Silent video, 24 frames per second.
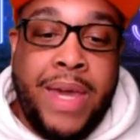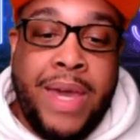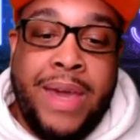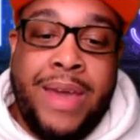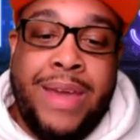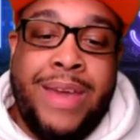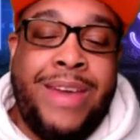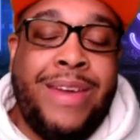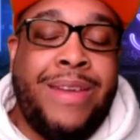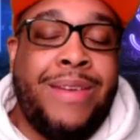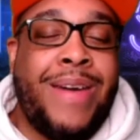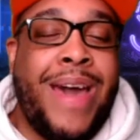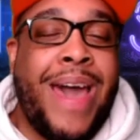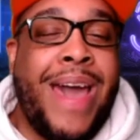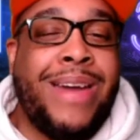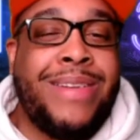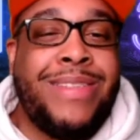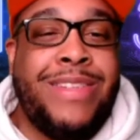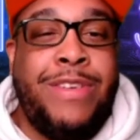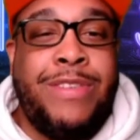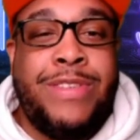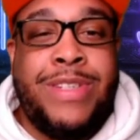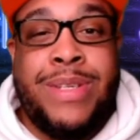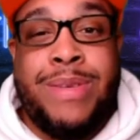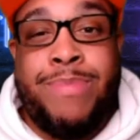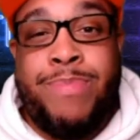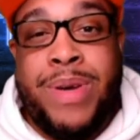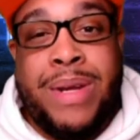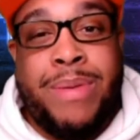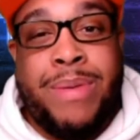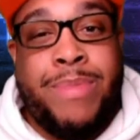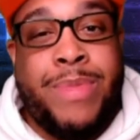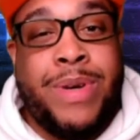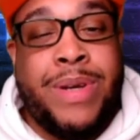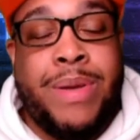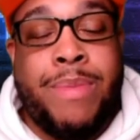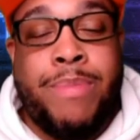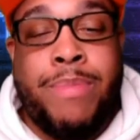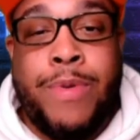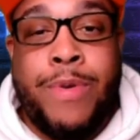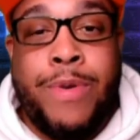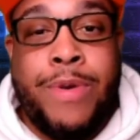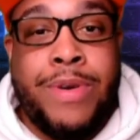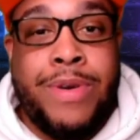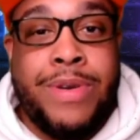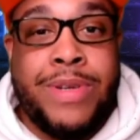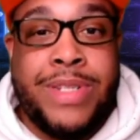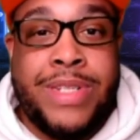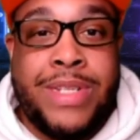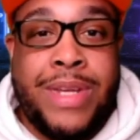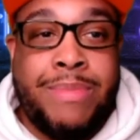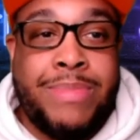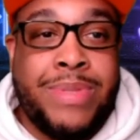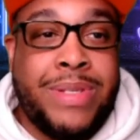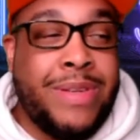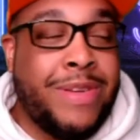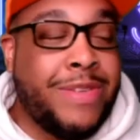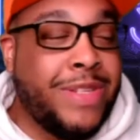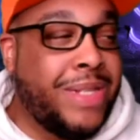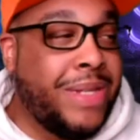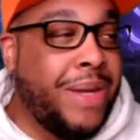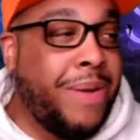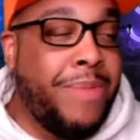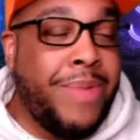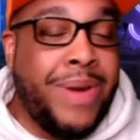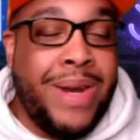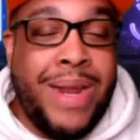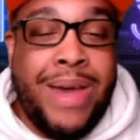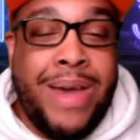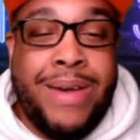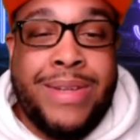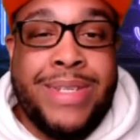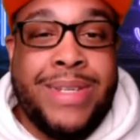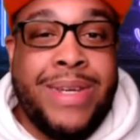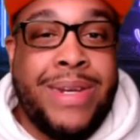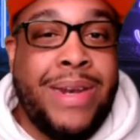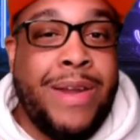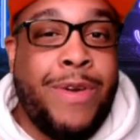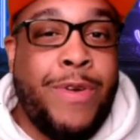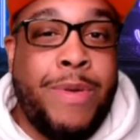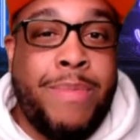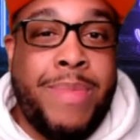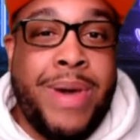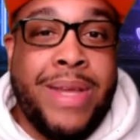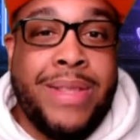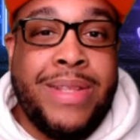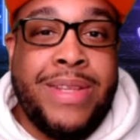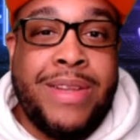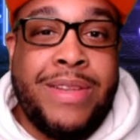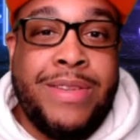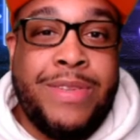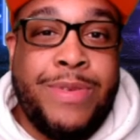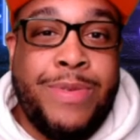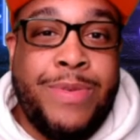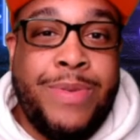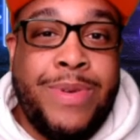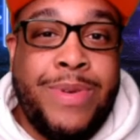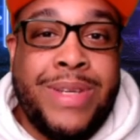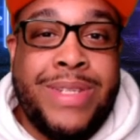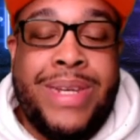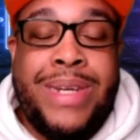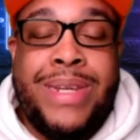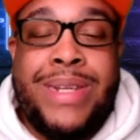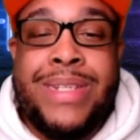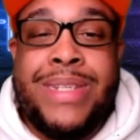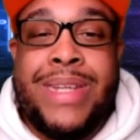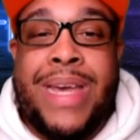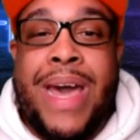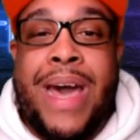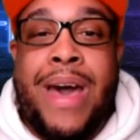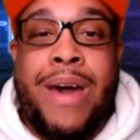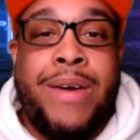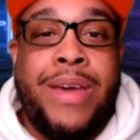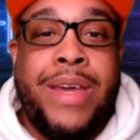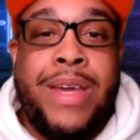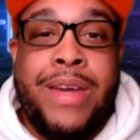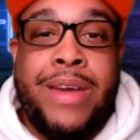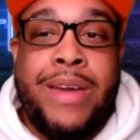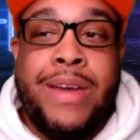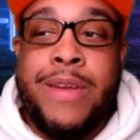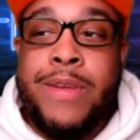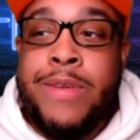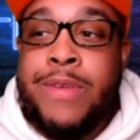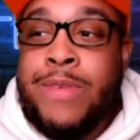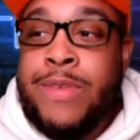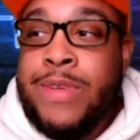and actually, you should put him on a board or something so someone else can know about this dude, because he just out here